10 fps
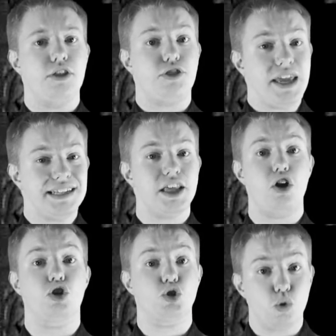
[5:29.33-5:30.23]
The things that
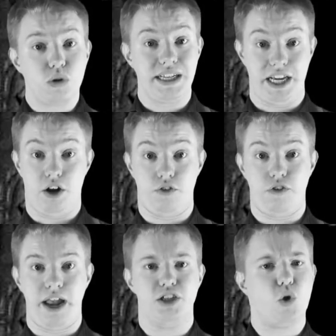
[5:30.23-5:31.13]
are truly
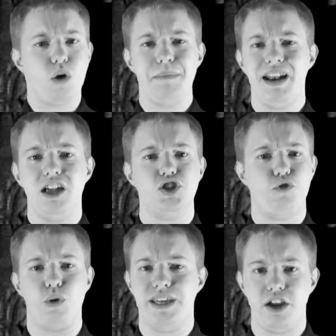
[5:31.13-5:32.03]
terrifying torment us
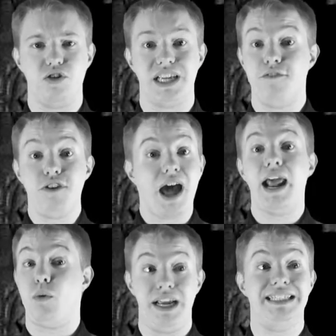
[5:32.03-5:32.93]
for years, if not
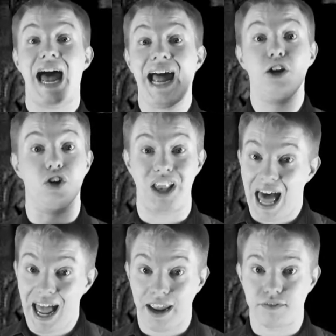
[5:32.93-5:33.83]
our entire
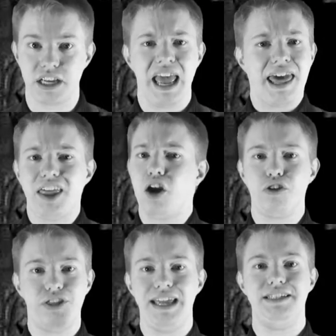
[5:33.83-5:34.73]
lives. They are
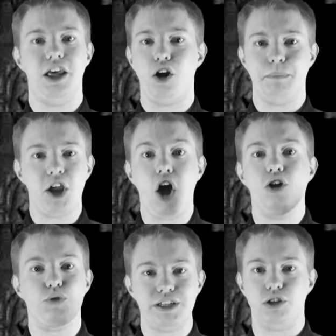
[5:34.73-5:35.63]
things that are
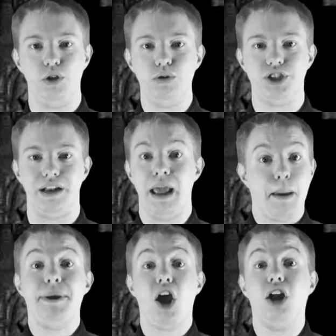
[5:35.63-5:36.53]
beyond resolution,
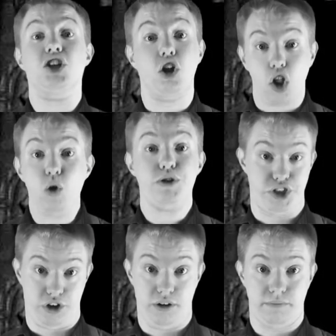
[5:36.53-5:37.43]
beyond
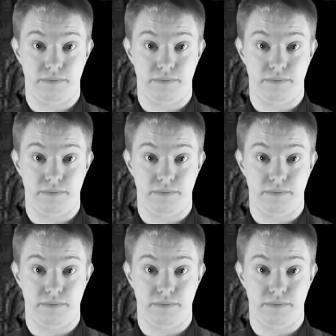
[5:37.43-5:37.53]
closure.